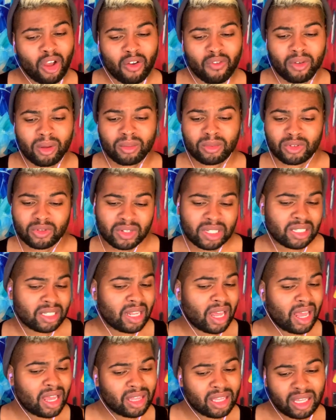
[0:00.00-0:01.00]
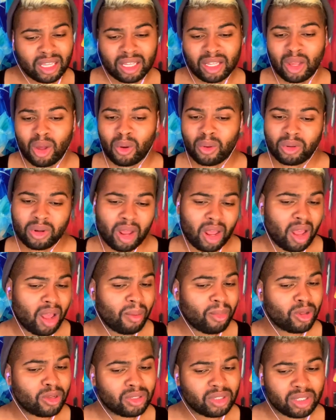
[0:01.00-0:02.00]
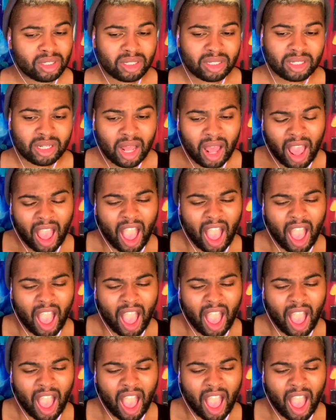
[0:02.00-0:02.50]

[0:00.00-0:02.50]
fall from trees like the old double trees.